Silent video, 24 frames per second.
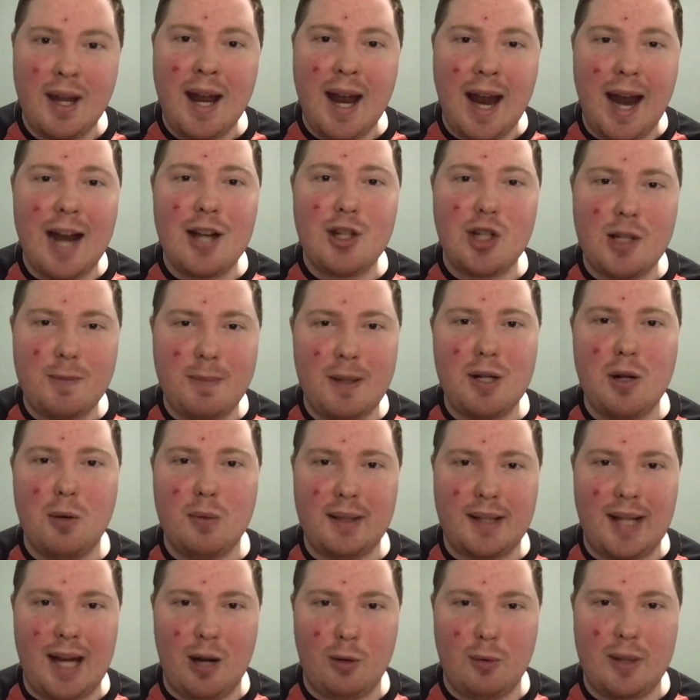and she's been known to
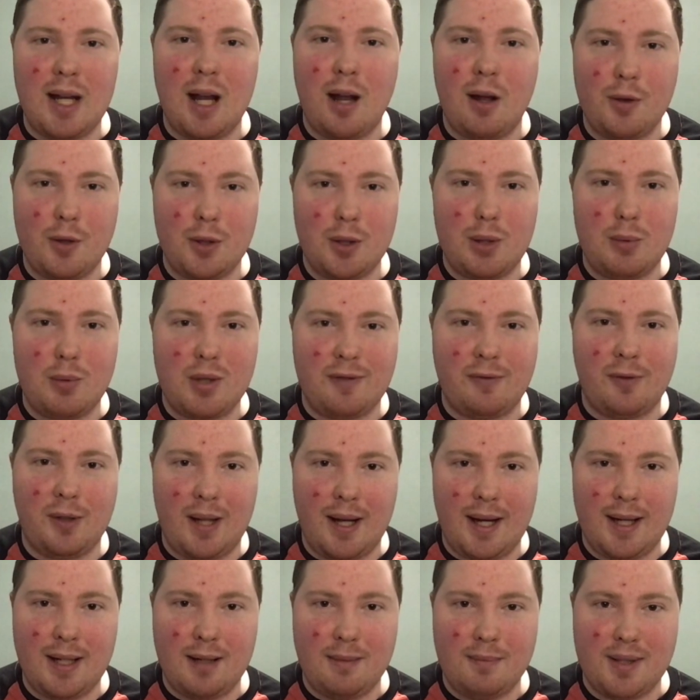carry other useful
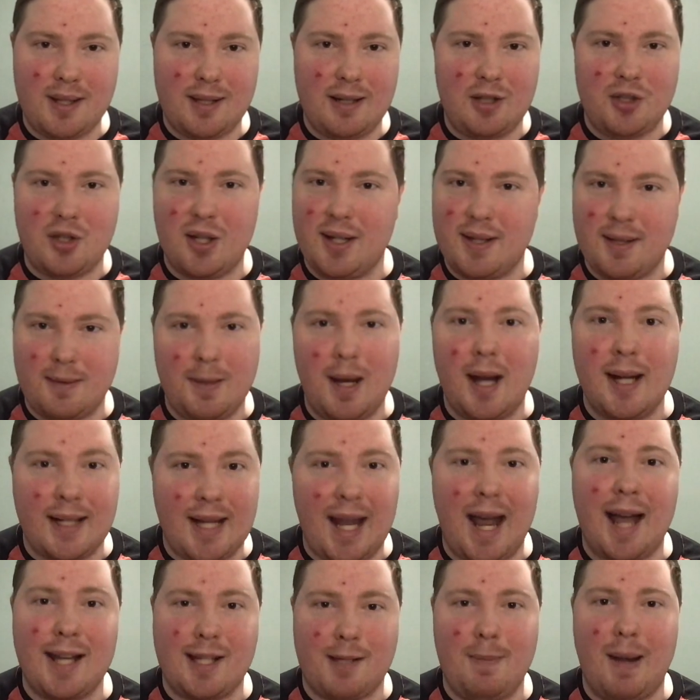items such as a
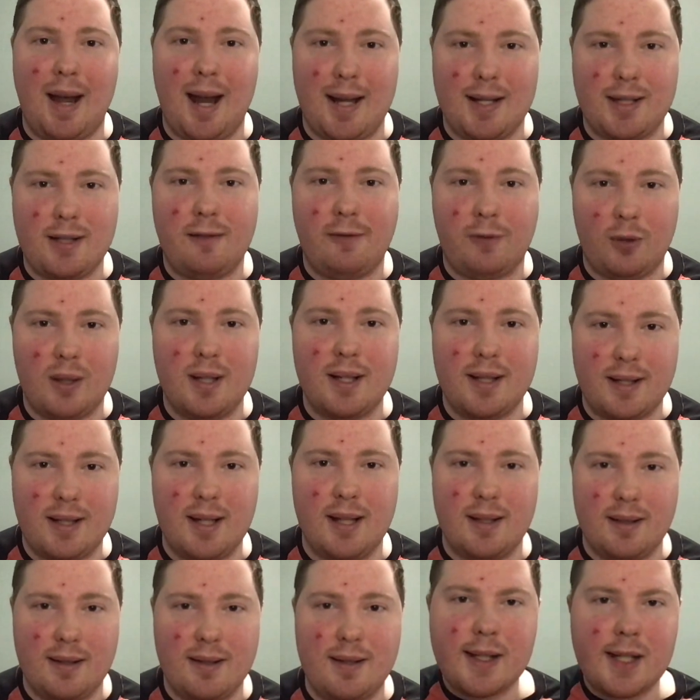gas mask, for instance.